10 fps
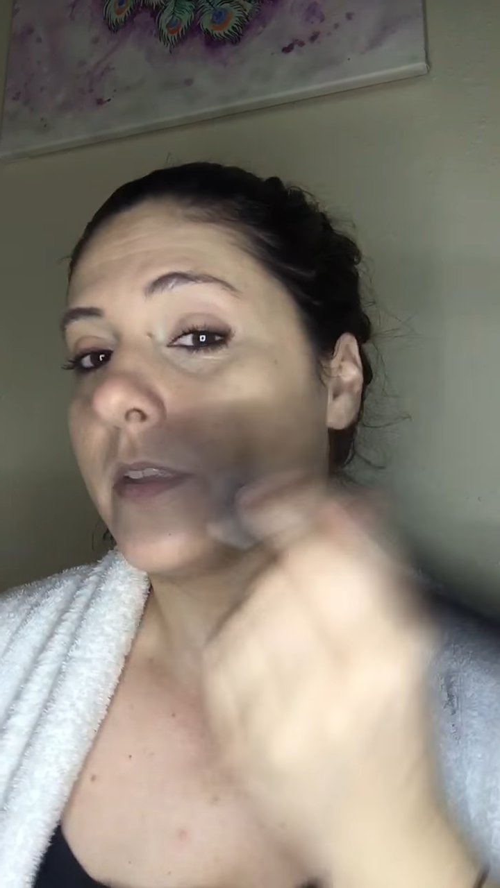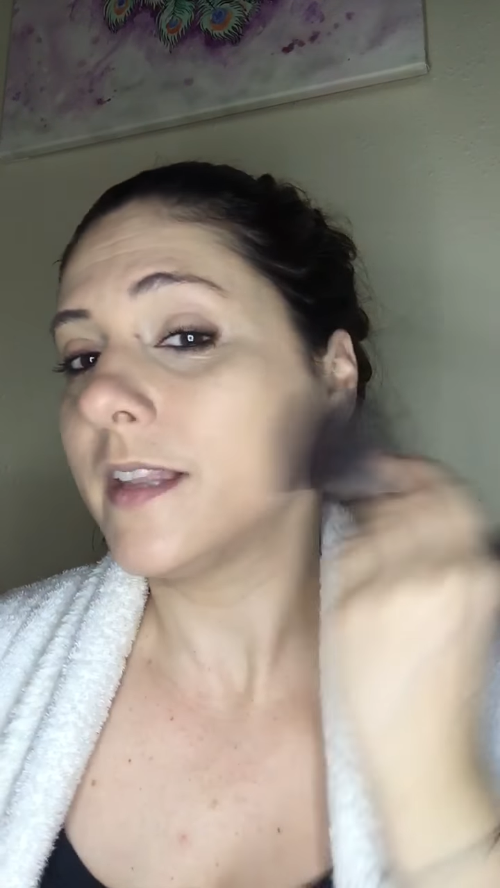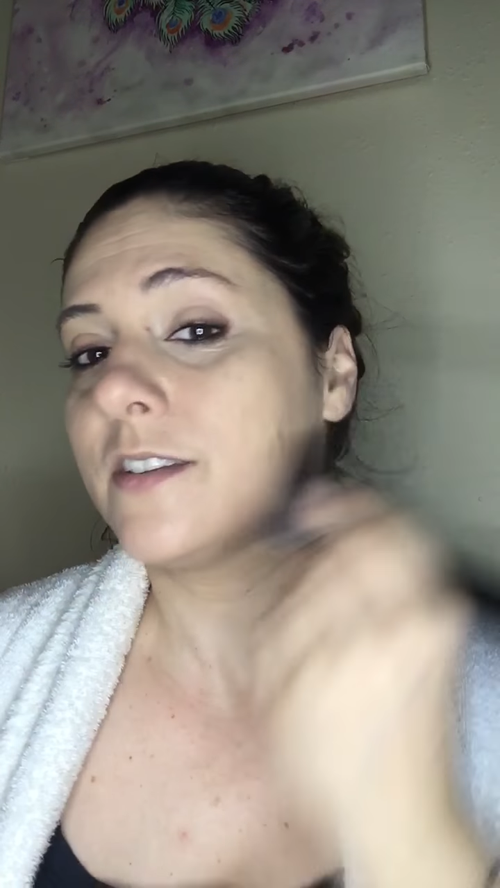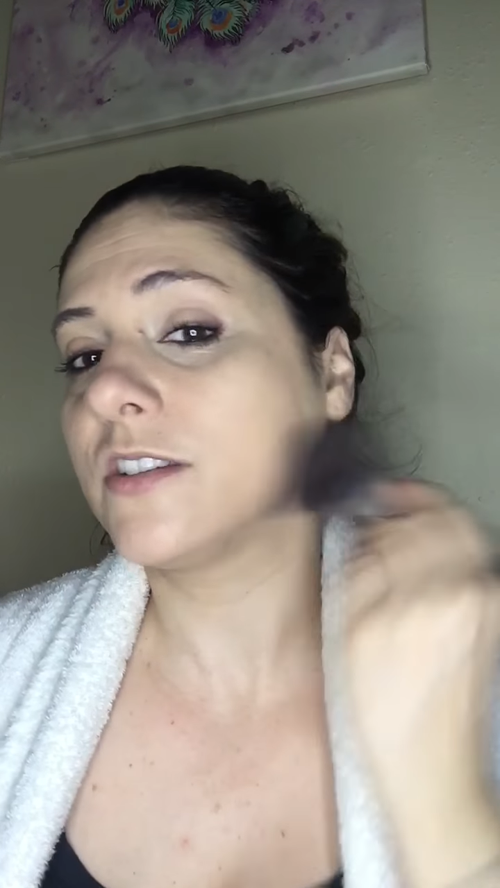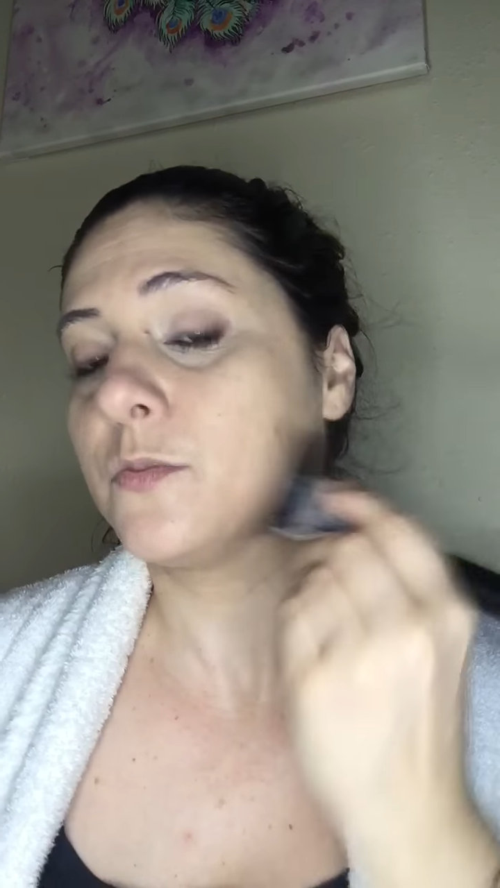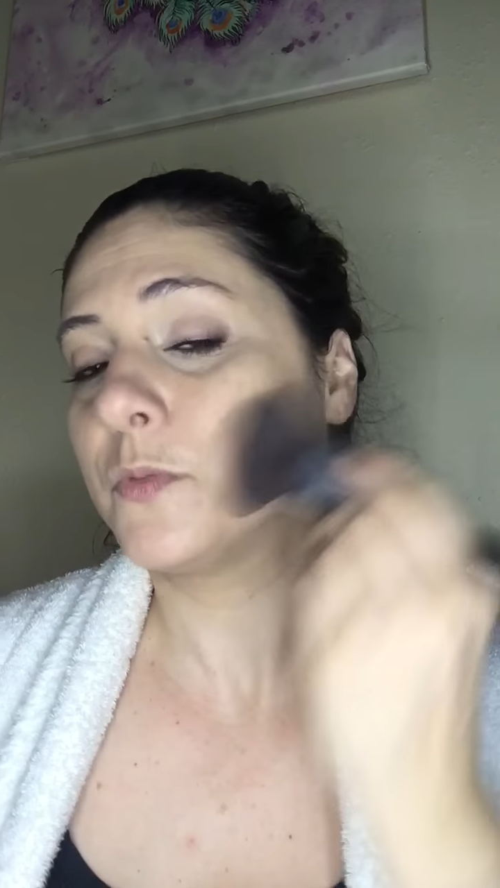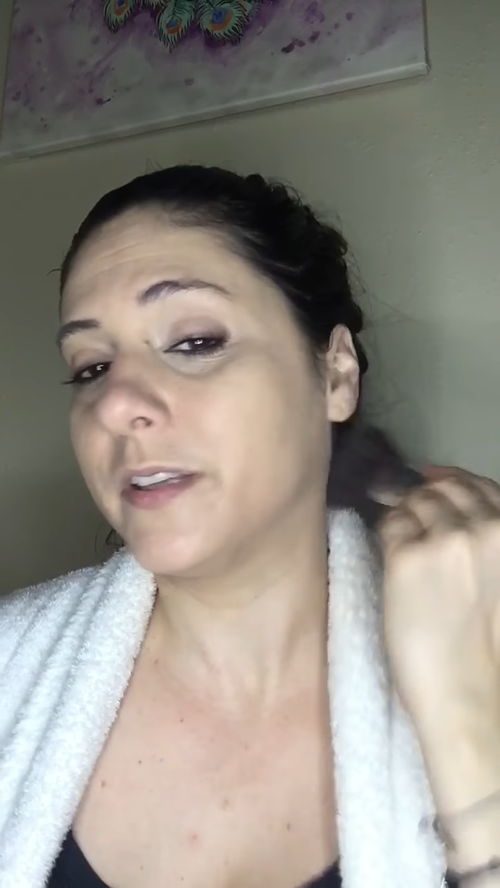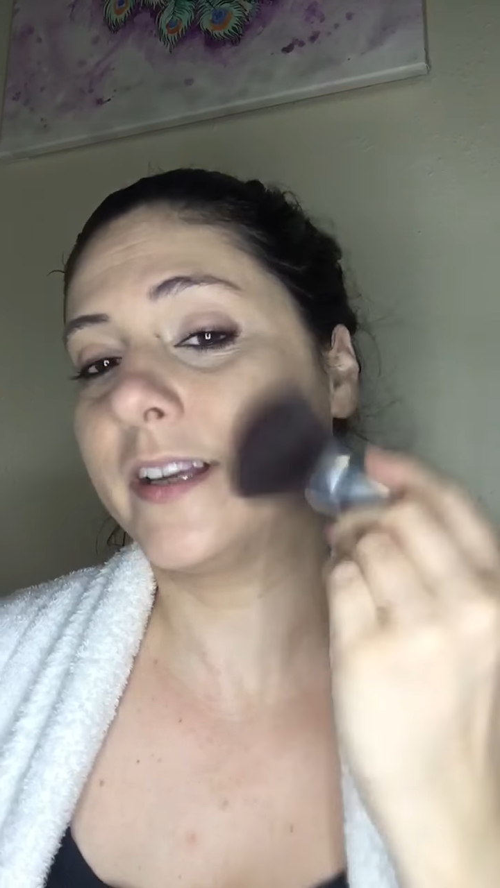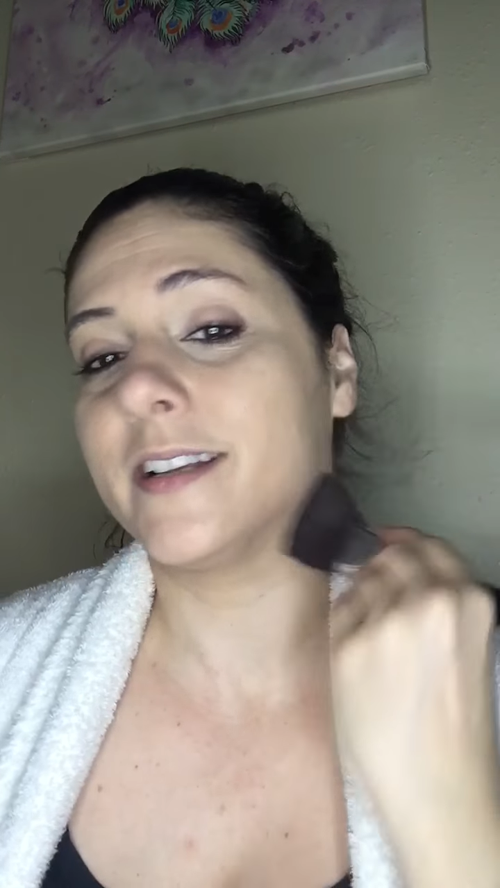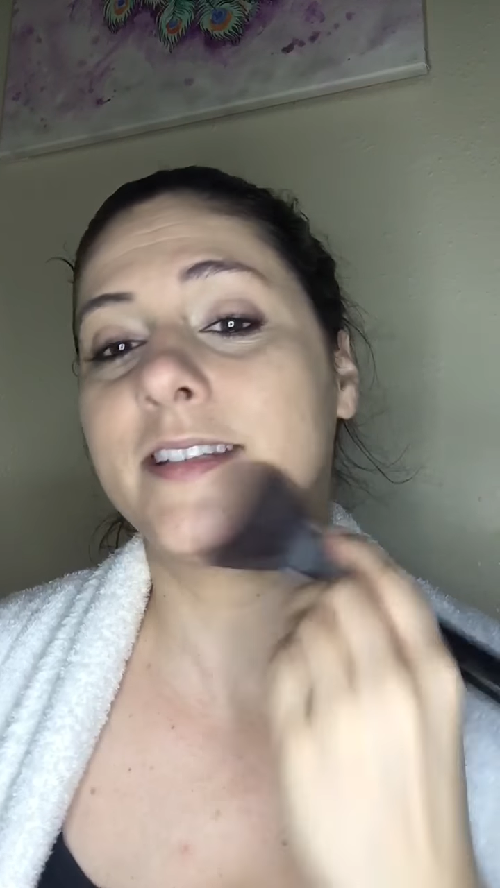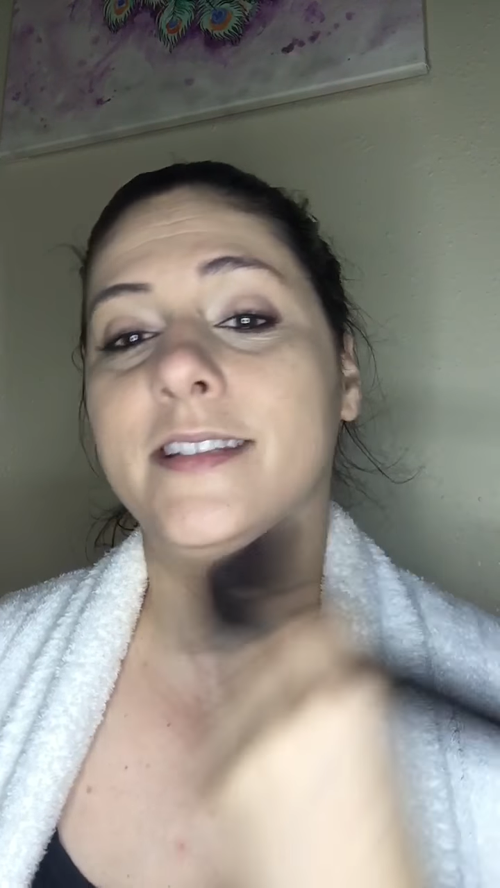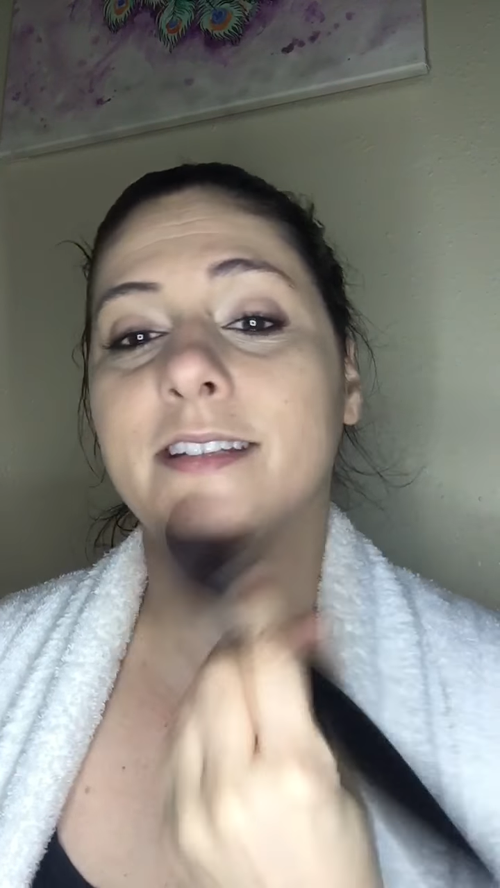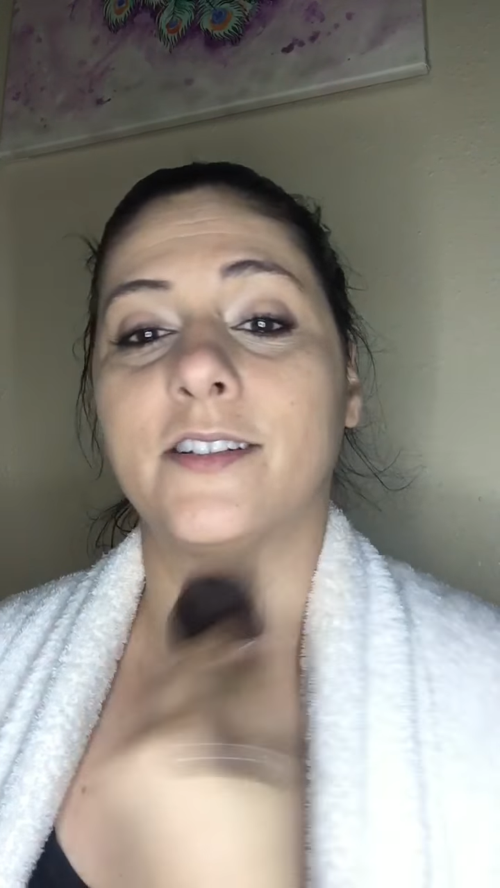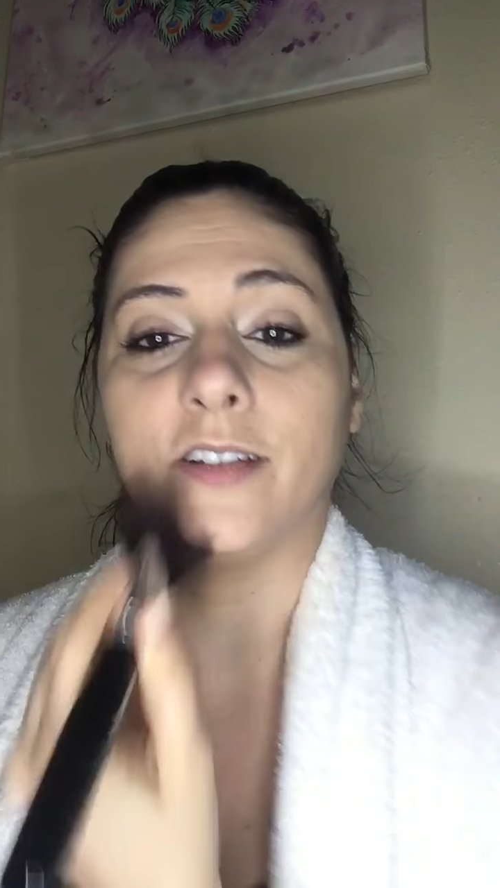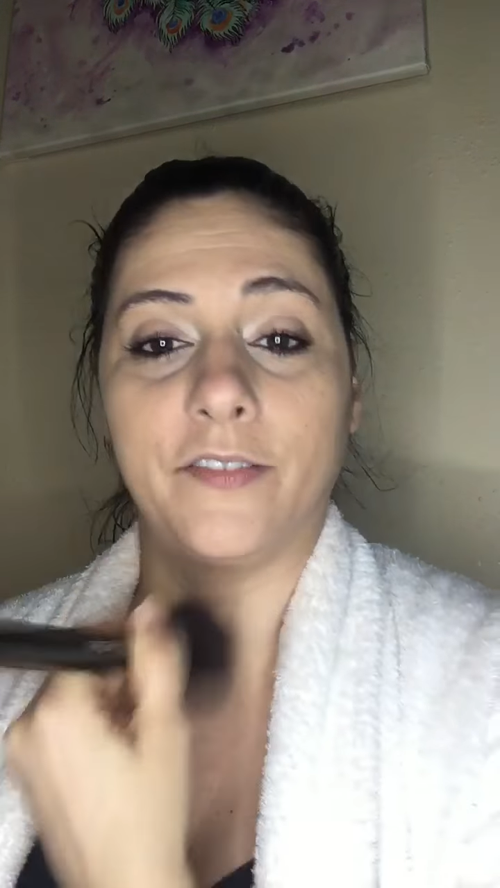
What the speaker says: That's just really gonna seal